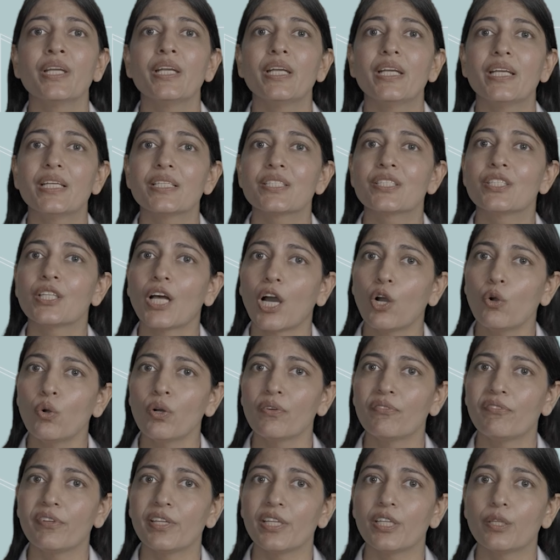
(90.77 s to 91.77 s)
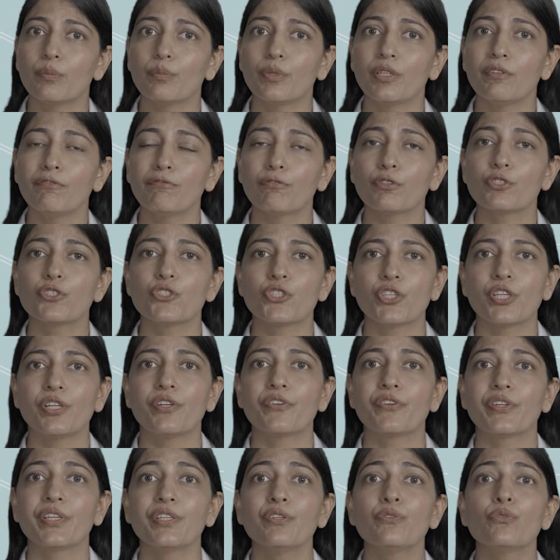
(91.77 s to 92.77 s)
is now available for
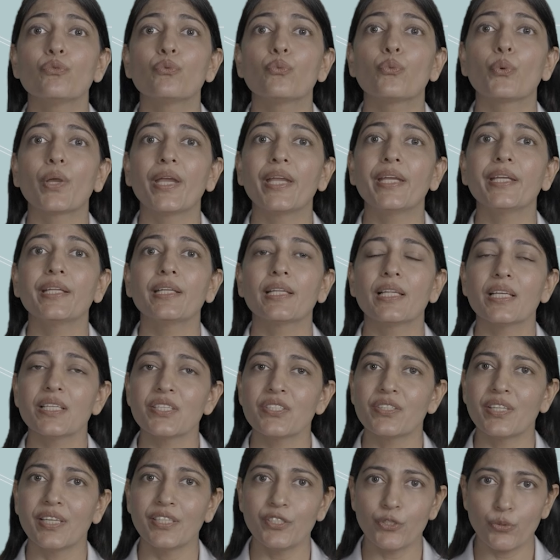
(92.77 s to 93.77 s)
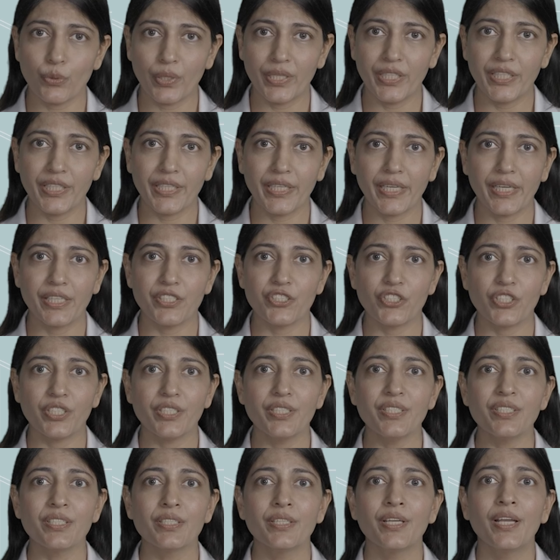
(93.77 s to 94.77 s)
children weighing less than 20
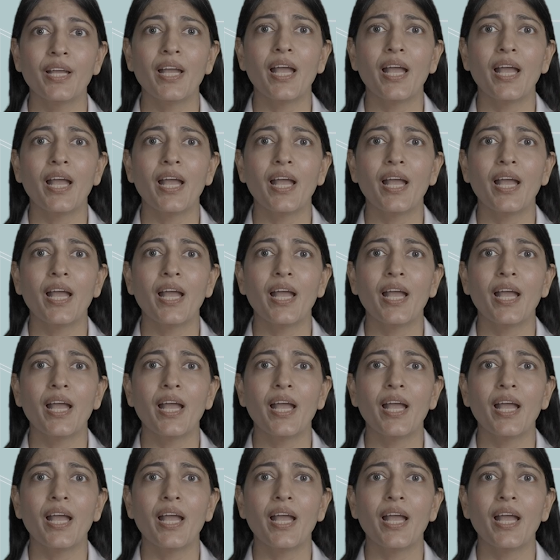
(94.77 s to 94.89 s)
kgs